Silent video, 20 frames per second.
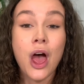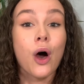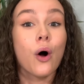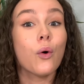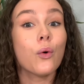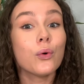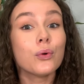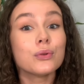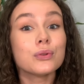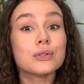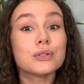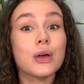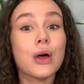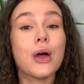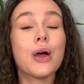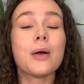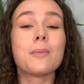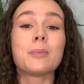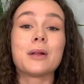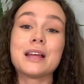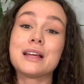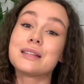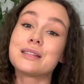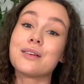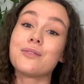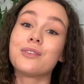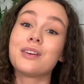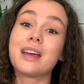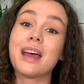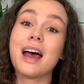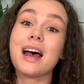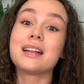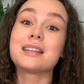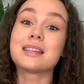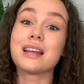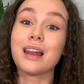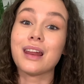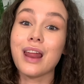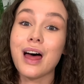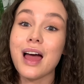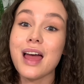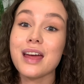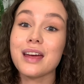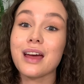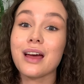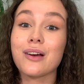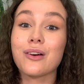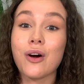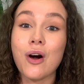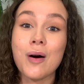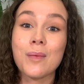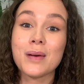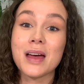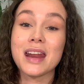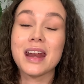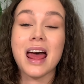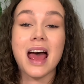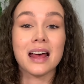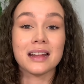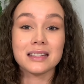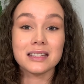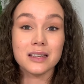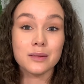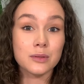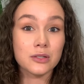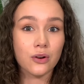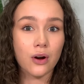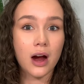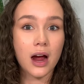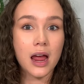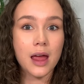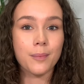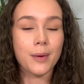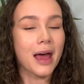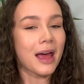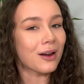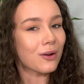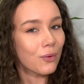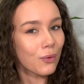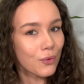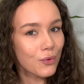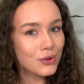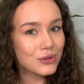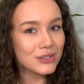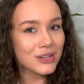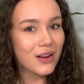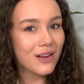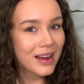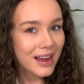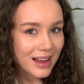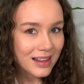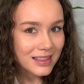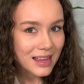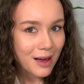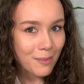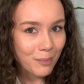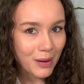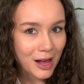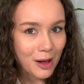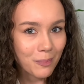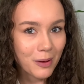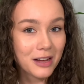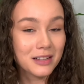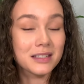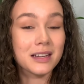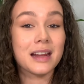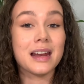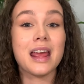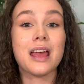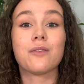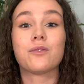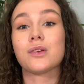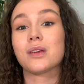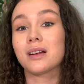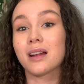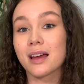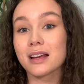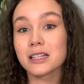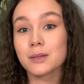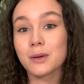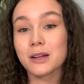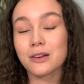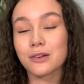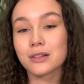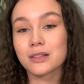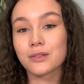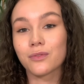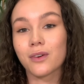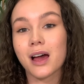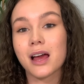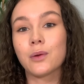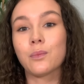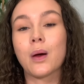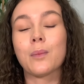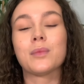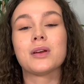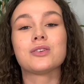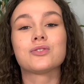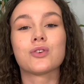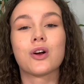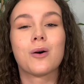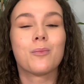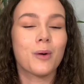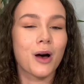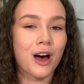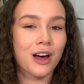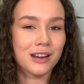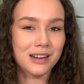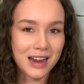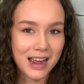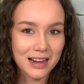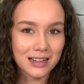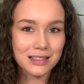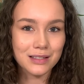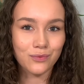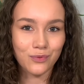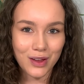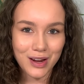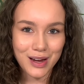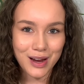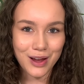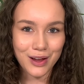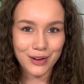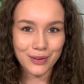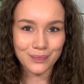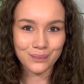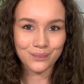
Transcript: Also, please don't forget to like, comment and subscribe, and also hit that bell button if you'd like to be notified when we drop our next video.